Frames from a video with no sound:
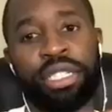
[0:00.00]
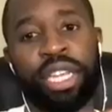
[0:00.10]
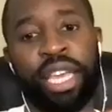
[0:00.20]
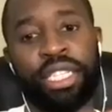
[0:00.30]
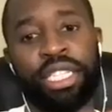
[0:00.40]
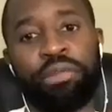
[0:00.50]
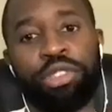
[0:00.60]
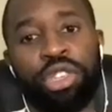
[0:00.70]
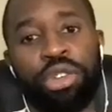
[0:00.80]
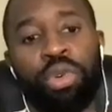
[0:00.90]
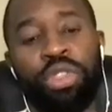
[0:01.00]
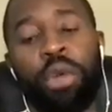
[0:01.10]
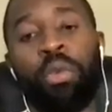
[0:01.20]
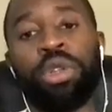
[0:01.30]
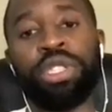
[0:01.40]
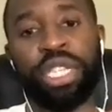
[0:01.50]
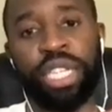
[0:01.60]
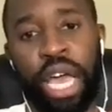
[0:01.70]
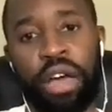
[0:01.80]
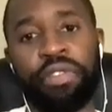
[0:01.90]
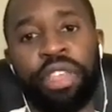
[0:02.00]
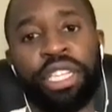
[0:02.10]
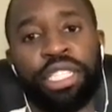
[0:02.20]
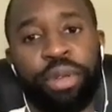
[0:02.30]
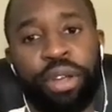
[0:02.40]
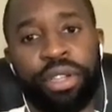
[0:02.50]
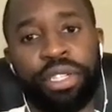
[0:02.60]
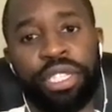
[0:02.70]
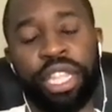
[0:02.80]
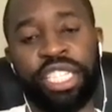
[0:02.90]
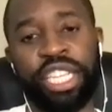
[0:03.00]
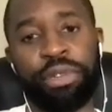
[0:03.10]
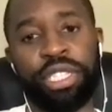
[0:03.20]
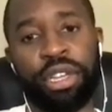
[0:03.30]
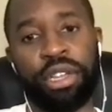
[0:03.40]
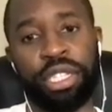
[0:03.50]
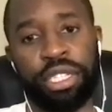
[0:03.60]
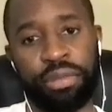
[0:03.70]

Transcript: connecting them to what they wanted out of the experience. And that's how we started.